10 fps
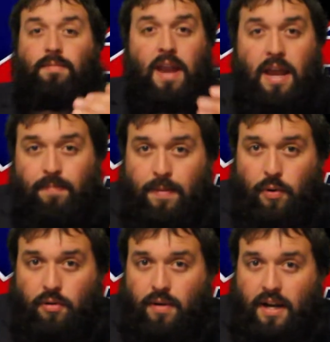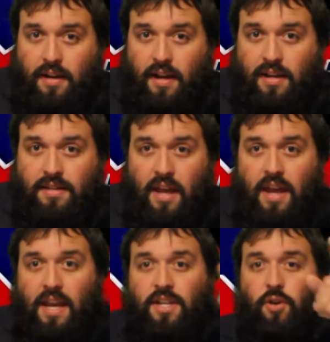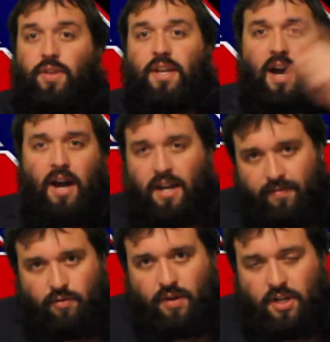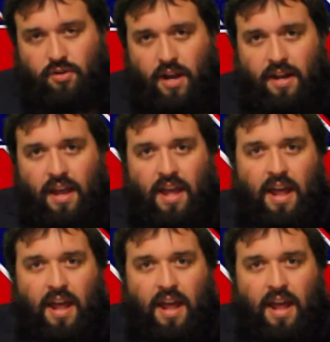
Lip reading: name people will recognize. He's only kind of a retread.